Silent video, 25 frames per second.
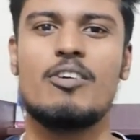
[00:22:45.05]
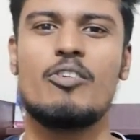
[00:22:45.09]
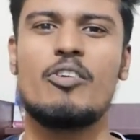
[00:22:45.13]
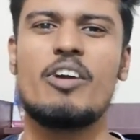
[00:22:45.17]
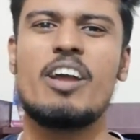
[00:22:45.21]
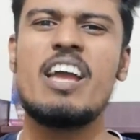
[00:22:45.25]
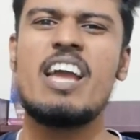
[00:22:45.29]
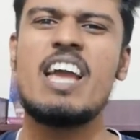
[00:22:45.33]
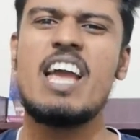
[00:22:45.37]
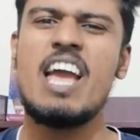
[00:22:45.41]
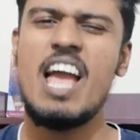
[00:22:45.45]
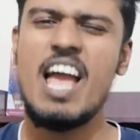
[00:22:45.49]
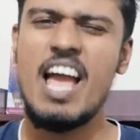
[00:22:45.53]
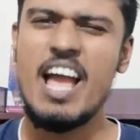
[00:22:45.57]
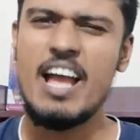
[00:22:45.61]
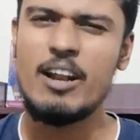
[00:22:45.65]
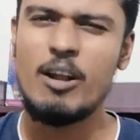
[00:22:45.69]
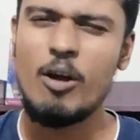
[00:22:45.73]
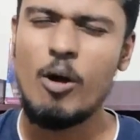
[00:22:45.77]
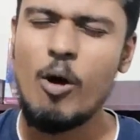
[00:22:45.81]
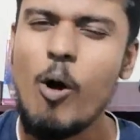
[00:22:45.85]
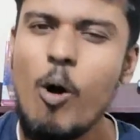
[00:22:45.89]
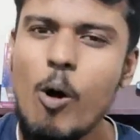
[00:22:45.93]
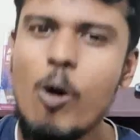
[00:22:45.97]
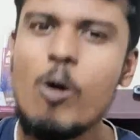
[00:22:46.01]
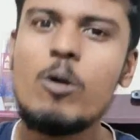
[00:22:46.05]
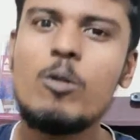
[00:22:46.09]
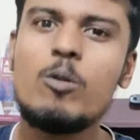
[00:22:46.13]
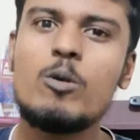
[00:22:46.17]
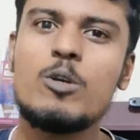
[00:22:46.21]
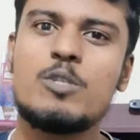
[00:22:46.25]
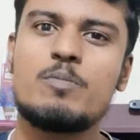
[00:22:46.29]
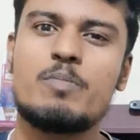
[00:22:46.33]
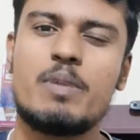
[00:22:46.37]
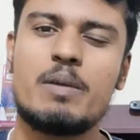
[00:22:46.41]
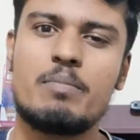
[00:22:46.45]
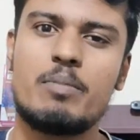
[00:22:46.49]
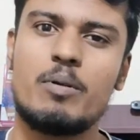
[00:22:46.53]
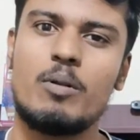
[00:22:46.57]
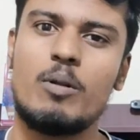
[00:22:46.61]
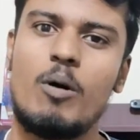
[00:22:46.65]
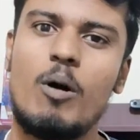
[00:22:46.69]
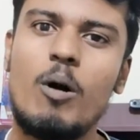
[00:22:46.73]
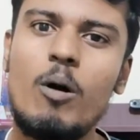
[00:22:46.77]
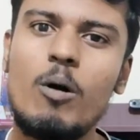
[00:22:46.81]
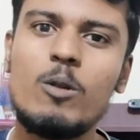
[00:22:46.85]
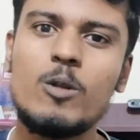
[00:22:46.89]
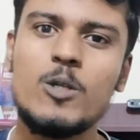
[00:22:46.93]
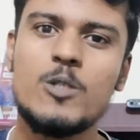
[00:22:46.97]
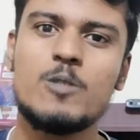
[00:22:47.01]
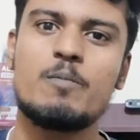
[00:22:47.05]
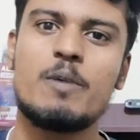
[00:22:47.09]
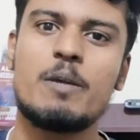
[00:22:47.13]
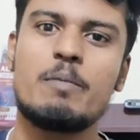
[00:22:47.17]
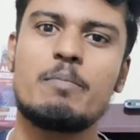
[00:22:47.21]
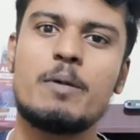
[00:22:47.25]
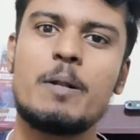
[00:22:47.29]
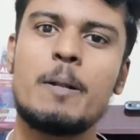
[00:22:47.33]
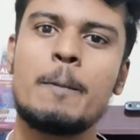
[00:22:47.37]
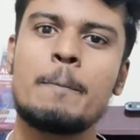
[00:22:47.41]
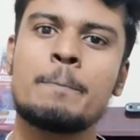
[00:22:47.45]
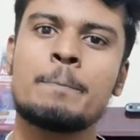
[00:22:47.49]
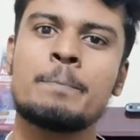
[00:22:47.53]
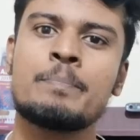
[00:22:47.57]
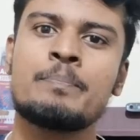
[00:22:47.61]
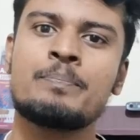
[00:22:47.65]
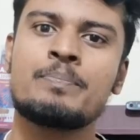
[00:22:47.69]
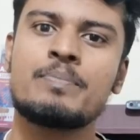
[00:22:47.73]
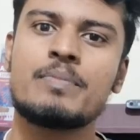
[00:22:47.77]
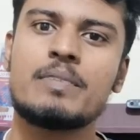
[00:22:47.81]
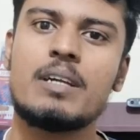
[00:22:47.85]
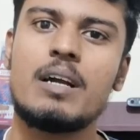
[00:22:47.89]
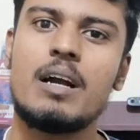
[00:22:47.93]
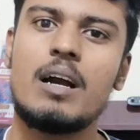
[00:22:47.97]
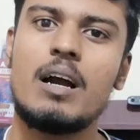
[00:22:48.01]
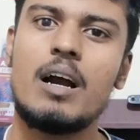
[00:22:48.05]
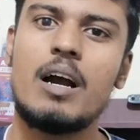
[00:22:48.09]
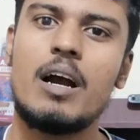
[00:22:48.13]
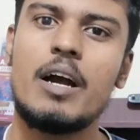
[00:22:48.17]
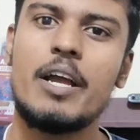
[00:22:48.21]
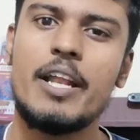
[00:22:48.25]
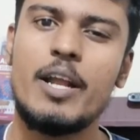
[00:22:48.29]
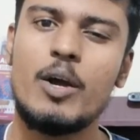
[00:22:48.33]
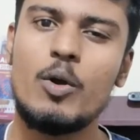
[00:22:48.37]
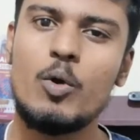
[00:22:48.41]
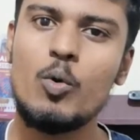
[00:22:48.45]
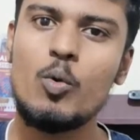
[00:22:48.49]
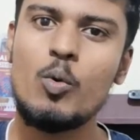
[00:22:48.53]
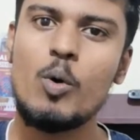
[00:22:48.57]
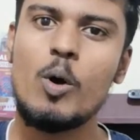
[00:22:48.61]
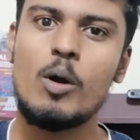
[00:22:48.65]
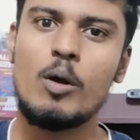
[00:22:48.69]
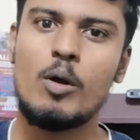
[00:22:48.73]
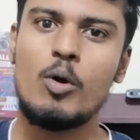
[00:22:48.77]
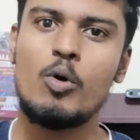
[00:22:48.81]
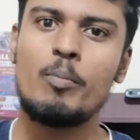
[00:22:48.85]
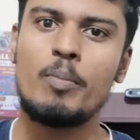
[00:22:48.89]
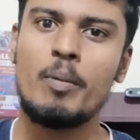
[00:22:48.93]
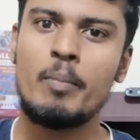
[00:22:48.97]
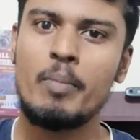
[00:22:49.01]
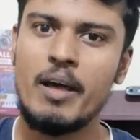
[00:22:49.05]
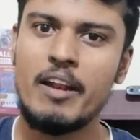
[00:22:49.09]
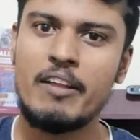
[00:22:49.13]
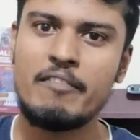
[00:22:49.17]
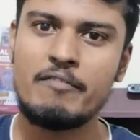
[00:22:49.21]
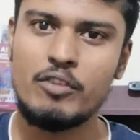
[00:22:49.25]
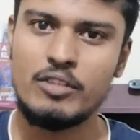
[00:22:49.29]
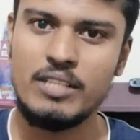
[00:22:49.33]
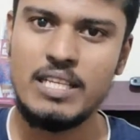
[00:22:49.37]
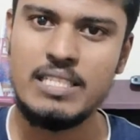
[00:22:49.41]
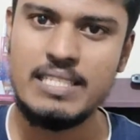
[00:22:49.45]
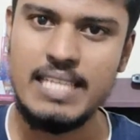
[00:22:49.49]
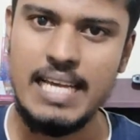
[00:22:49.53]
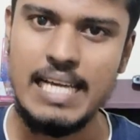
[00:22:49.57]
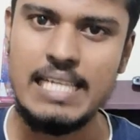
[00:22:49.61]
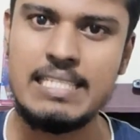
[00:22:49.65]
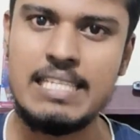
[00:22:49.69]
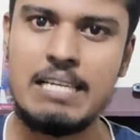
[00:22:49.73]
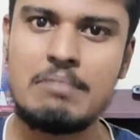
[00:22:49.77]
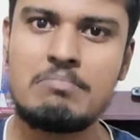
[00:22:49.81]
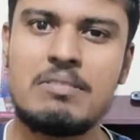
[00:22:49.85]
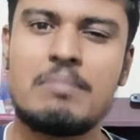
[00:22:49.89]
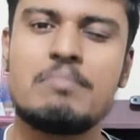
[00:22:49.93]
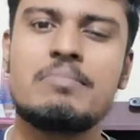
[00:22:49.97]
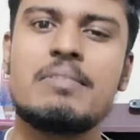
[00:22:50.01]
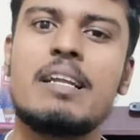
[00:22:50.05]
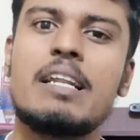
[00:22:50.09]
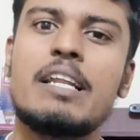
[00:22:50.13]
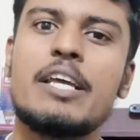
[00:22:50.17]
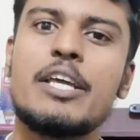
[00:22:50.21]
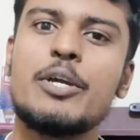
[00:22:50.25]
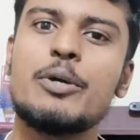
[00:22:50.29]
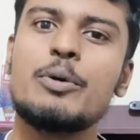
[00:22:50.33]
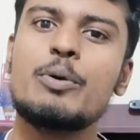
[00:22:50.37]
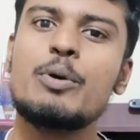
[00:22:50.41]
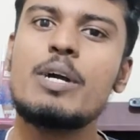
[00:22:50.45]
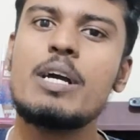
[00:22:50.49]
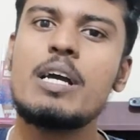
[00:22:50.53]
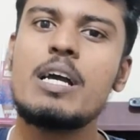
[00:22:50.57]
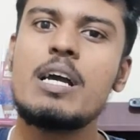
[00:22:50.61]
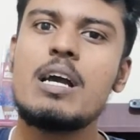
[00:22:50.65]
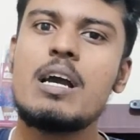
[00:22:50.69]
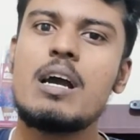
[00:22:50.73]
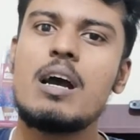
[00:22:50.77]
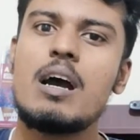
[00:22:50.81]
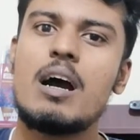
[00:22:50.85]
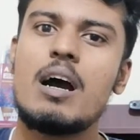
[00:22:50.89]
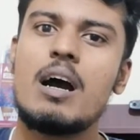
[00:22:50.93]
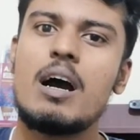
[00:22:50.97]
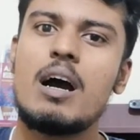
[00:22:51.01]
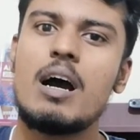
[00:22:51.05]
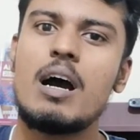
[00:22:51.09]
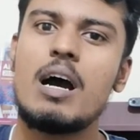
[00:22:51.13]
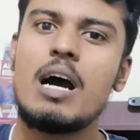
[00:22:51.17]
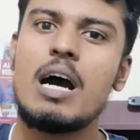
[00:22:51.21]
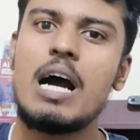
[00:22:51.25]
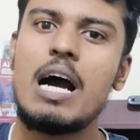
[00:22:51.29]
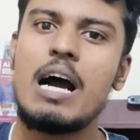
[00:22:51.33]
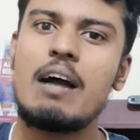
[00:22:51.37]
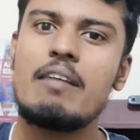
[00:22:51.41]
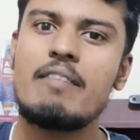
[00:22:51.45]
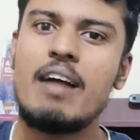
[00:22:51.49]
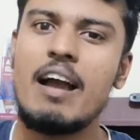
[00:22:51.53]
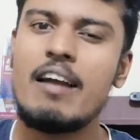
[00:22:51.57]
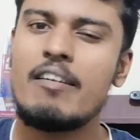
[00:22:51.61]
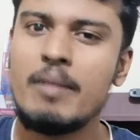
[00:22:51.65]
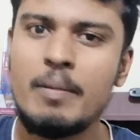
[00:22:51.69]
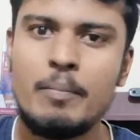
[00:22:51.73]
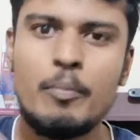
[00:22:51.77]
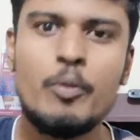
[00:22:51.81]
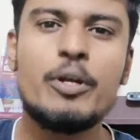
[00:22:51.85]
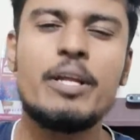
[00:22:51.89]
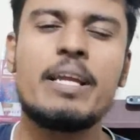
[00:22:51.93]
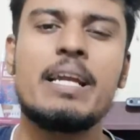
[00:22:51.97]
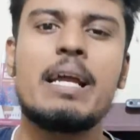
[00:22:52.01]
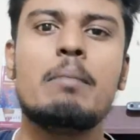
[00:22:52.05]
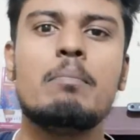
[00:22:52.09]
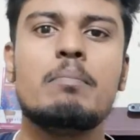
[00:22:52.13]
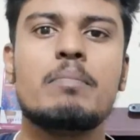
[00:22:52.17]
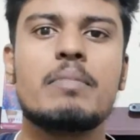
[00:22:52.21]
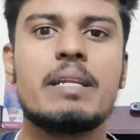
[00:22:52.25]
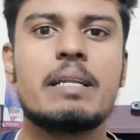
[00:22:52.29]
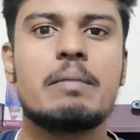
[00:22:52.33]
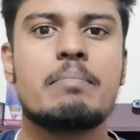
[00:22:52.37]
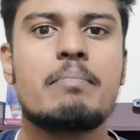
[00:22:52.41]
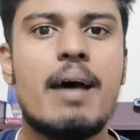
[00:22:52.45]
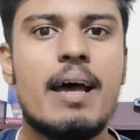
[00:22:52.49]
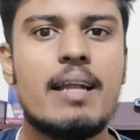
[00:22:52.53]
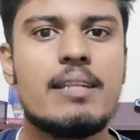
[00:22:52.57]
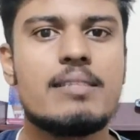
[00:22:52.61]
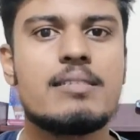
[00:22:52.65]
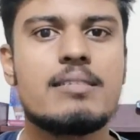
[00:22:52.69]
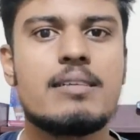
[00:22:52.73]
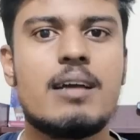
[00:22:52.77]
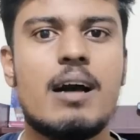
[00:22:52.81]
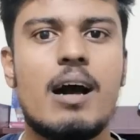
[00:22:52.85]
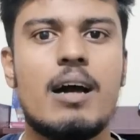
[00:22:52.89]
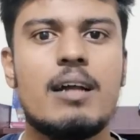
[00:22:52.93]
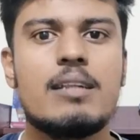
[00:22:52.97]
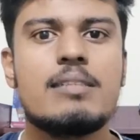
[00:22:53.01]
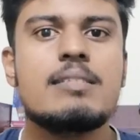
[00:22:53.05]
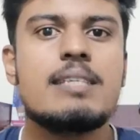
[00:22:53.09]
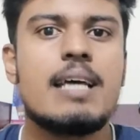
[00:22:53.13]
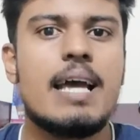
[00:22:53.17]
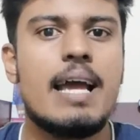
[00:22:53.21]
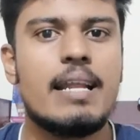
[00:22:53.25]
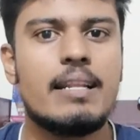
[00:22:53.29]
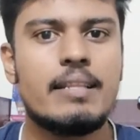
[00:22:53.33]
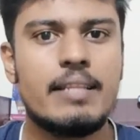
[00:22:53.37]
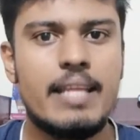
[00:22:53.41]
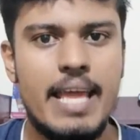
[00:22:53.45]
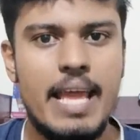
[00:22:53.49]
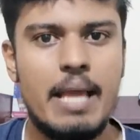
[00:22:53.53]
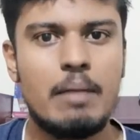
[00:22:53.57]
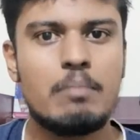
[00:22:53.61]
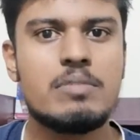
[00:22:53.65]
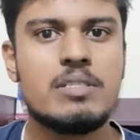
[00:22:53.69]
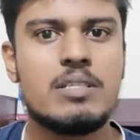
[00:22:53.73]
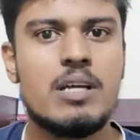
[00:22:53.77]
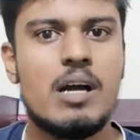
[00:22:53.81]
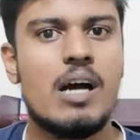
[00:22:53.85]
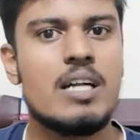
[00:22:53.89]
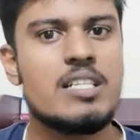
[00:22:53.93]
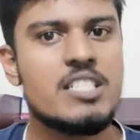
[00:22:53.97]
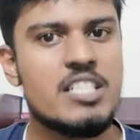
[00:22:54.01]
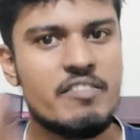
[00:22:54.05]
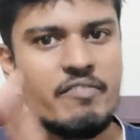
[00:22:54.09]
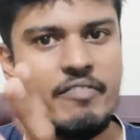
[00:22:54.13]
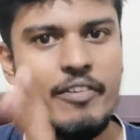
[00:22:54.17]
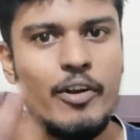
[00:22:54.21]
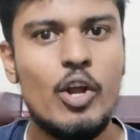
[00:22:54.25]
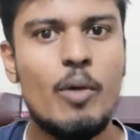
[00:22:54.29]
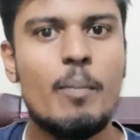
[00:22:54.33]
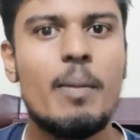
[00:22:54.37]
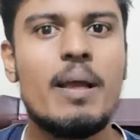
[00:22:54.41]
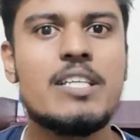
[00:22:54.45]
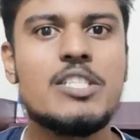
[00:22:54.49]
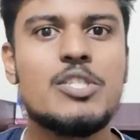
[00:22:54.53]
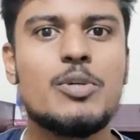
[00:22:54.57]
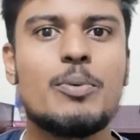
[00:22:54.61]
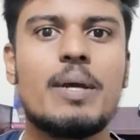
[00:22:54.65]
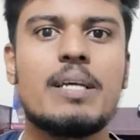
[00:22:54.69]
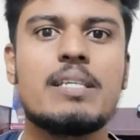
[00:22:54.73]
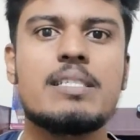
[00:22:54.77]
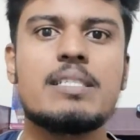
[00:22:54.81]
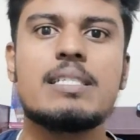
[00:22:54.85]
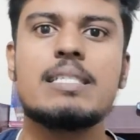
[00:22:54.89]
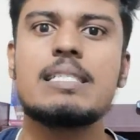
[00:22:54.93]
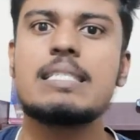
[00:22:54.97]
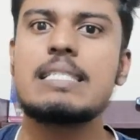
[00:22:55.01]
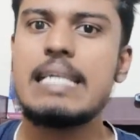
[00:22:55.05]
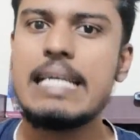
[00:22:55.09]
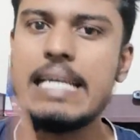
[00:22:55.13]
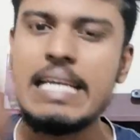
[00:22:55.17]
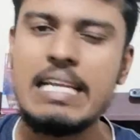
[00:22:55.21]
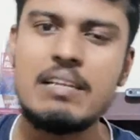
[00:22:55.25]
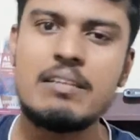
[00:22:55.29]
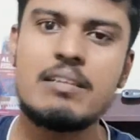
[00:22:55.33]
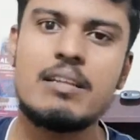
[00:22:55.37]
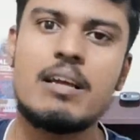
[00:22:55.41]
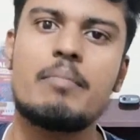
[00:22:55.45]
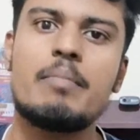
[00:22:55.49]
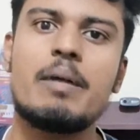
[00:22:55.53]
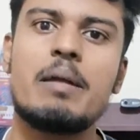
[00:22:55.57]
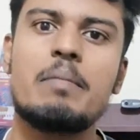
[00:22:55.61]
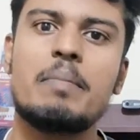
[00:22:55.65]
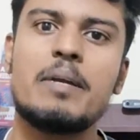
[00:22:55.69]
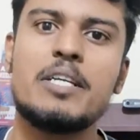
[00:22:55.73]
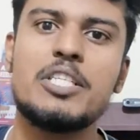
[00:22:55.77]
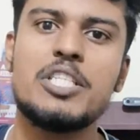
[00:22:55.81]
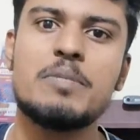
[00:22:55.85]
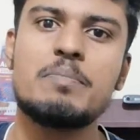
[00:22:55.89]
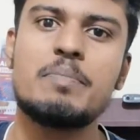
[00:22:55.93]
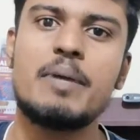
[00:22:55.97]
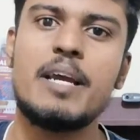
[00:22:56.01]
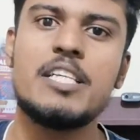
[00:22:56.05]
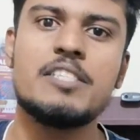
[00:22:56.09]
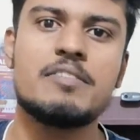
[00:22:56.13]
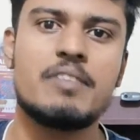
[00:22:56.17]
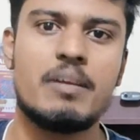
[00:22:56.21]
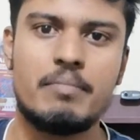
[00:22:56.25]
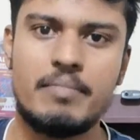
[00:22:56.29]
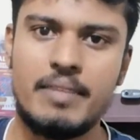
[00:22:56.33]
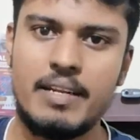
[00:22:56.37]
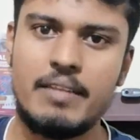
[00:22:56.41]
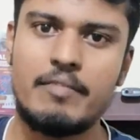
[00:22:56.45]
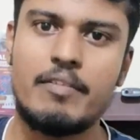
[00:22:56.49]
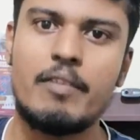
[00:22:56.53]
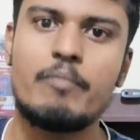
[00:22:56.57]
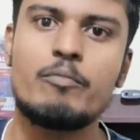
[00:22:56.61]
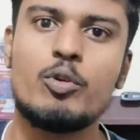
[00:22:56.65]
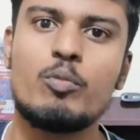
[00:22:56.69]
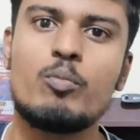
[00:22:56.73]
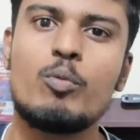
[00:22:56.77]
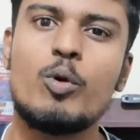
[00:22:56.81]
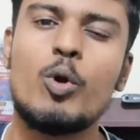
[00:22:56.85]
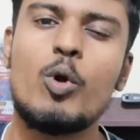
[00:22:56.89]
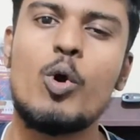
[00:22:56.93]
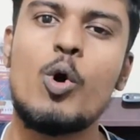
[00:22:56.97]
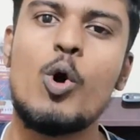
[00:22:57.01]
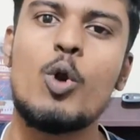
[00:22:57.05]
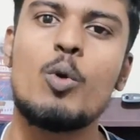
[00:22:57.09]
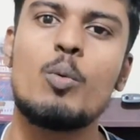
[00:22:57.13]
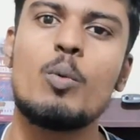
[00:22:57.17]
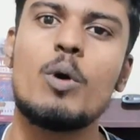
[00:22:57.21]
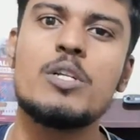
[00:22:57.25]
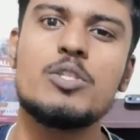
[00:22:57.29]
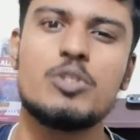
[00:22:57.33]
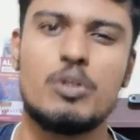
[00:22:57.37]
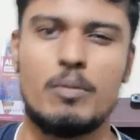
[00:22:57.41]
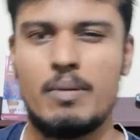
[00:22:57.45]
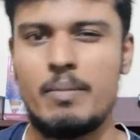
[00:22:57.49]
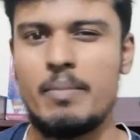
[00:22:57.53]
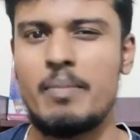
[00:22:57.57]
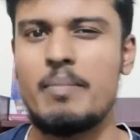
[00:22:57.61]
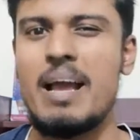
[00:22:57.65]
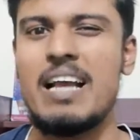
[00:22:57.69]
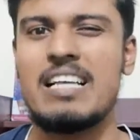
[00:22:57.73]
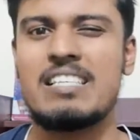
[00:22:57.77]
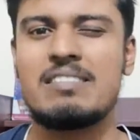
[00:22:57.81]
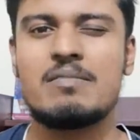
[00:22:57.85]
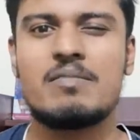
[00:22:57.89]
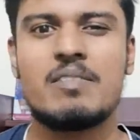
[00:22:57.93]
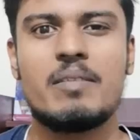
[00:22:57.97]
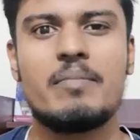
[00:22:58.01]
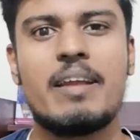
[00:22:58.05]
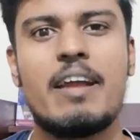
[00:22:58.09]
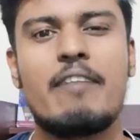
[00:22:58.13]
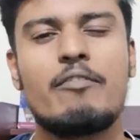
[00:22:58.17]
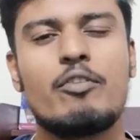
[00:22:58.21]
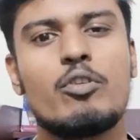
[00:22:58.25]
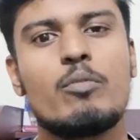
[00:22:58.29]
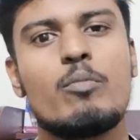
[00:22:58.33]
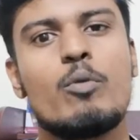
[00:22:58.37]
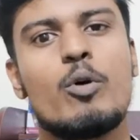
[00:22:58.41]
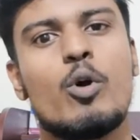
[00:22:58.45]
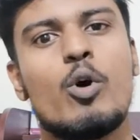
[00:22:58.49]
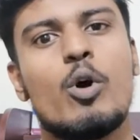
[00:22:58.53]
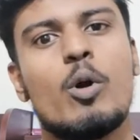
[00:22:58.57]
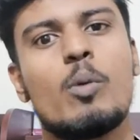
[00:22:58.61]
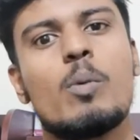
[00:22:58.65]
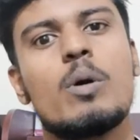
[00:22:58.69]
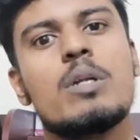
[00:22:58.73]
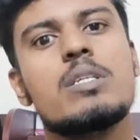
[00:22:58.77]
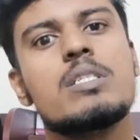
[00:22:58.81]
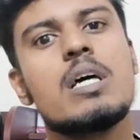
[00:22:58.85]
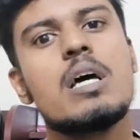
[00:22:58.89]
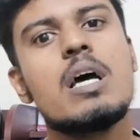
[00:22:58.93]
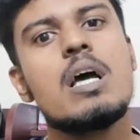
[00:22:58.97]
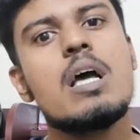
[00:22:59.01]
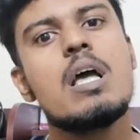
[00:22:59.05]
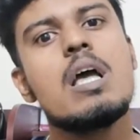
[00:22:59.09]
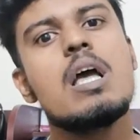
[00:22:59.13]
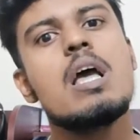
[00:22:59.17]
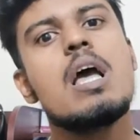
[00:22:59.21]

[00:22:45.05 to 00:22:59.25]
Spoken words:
Okay, and all those people who are preparing for these exams, I'm telling you, I will be putting up NIMHANS cards and the AIIMS cards and video-based questions in my MEDPG page from tomorrow onwards, or maximum from day after tomorrow onwards.